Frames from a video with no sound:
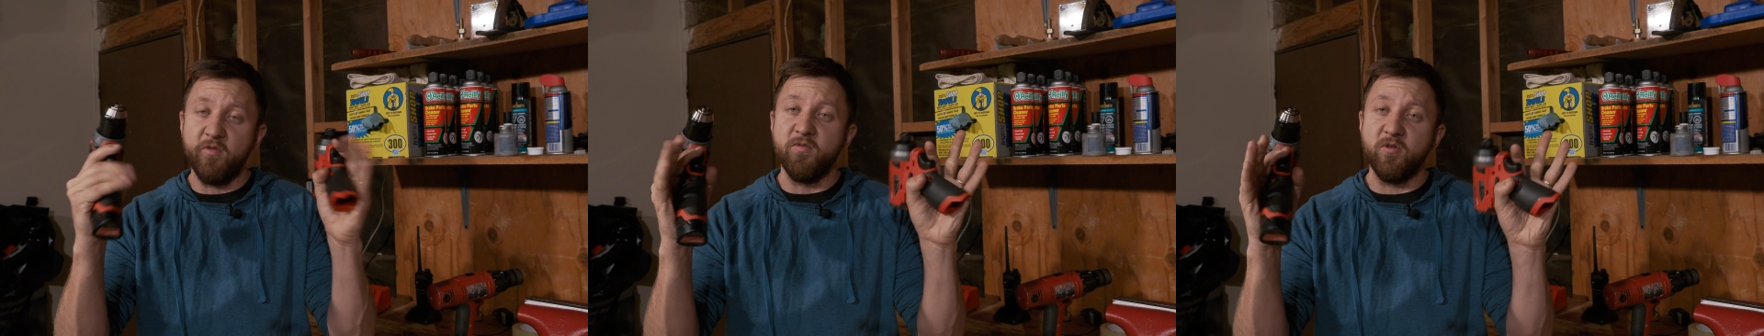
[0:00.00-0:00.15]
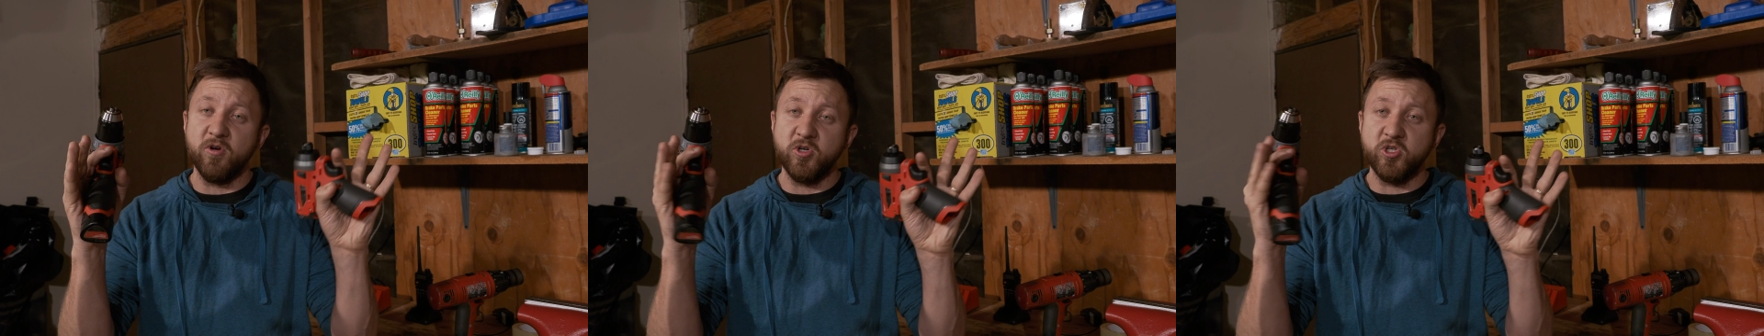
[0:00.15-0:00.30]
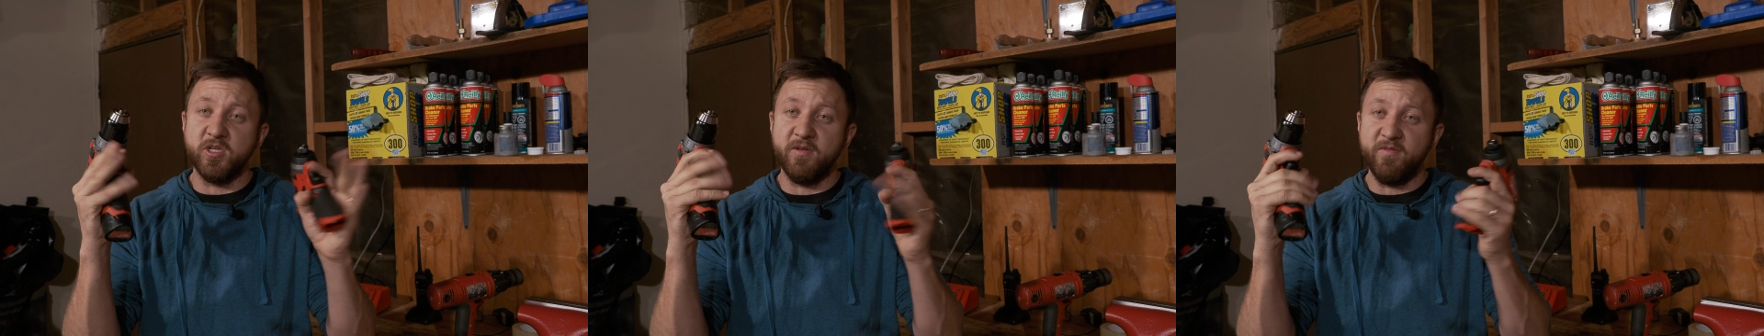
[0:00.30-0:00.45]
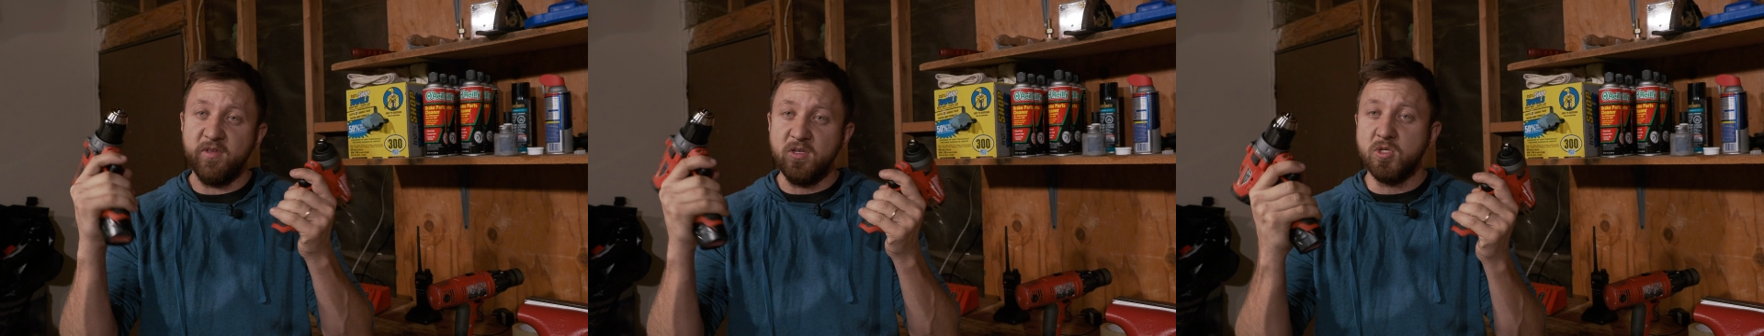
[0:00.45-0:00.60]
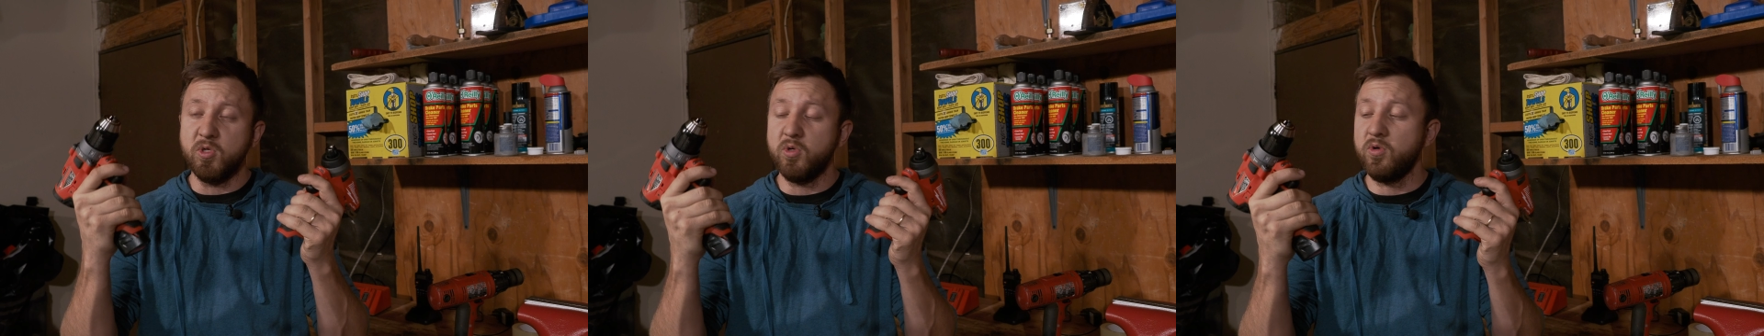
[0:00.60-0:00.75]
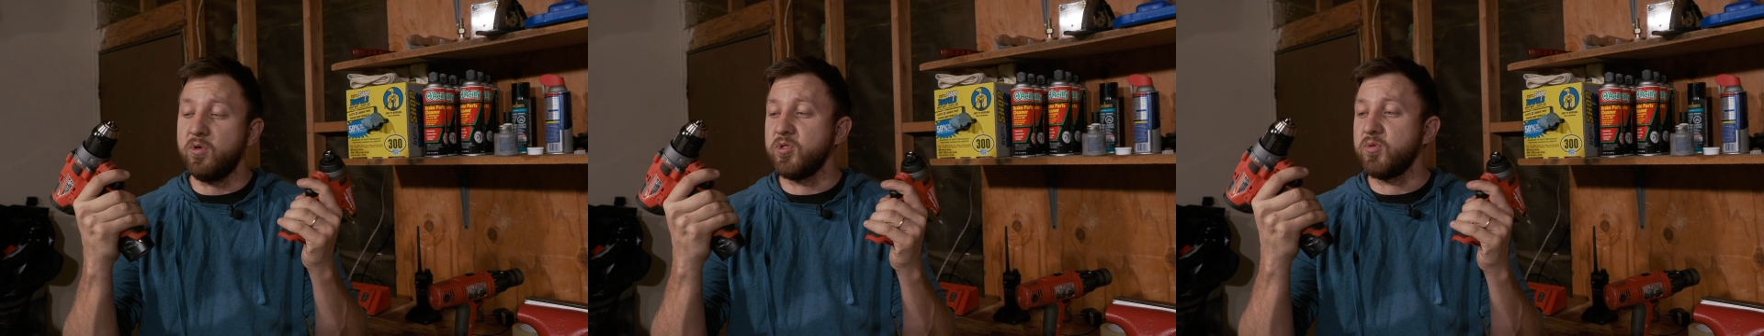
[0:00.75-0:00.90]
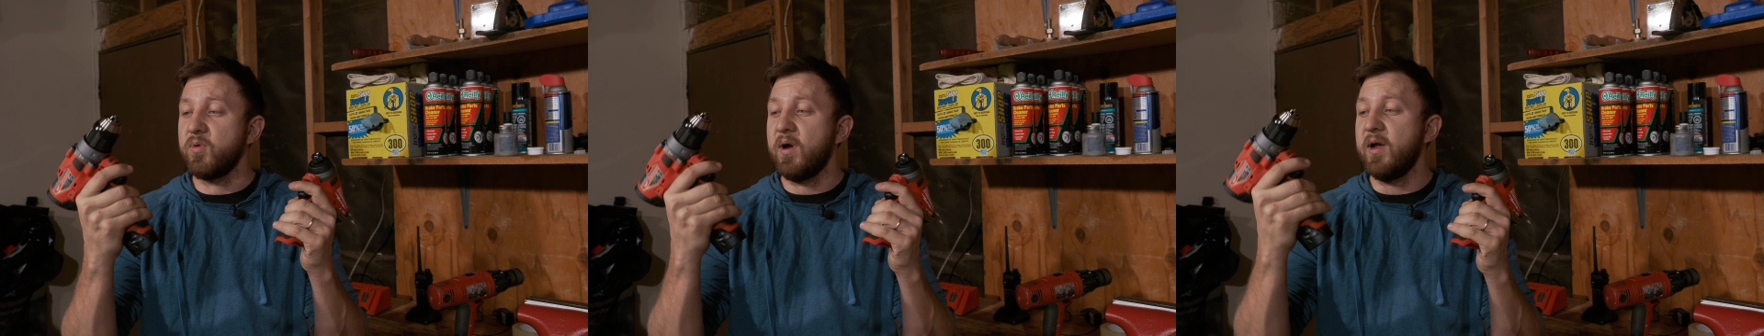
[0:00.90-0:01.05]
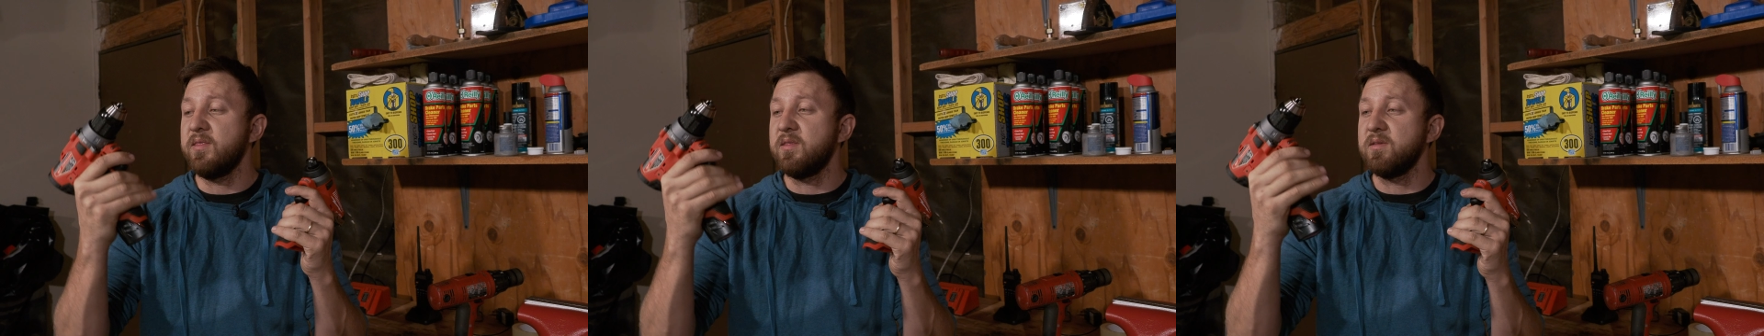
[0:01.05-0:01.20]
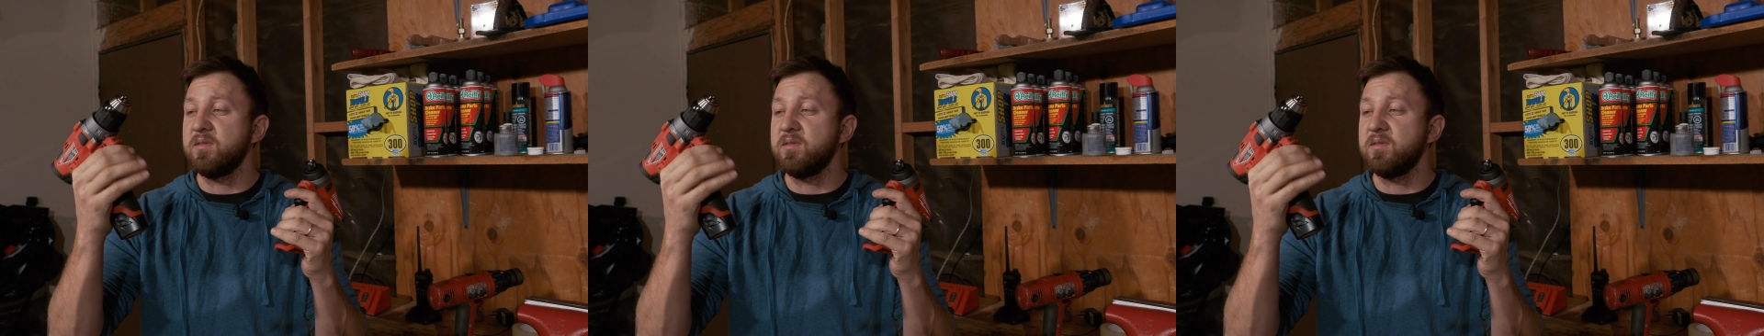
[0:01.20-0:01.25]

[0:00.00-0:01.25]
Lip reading: version of these tools, right?